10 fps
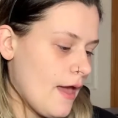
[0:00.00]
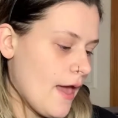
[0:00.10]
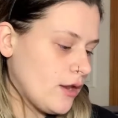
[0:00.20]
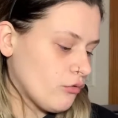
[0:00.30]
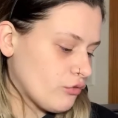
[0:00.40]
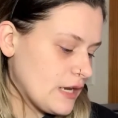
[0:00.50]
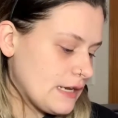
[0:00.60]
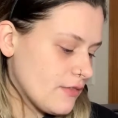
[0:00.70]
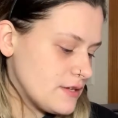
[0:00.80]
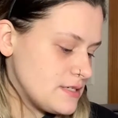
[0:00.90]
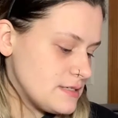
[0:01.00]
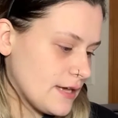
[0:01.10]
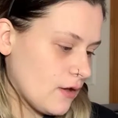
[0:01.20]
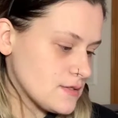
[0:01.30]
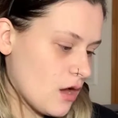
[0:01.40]
and read the
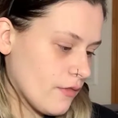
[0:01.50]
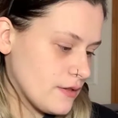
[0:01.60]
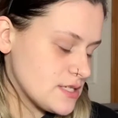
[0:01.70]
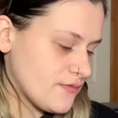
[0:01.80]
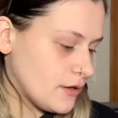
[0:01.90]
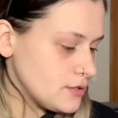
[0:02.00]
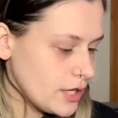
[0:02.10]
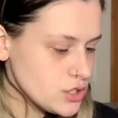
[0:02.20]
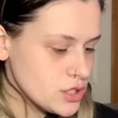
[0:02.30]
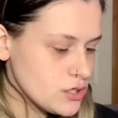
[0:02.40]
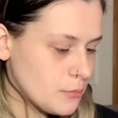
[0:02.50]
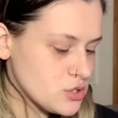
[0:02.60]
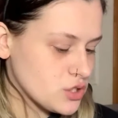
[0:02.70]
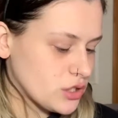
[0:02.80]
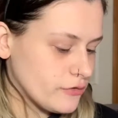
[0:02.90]
details on this foundation. I'm
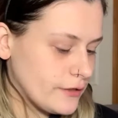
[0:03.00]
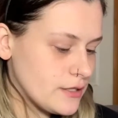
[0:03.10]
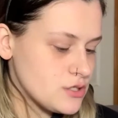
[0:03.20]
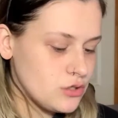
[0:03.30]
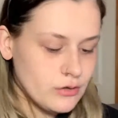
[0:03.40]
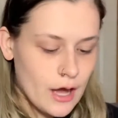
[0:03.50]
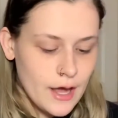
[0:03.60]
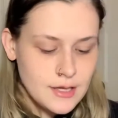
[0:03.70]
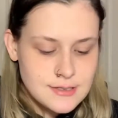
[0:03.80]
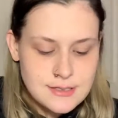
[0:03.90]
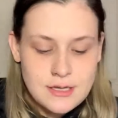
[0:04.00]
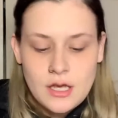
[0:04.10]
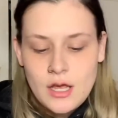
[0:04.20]
just going to read it to you guys.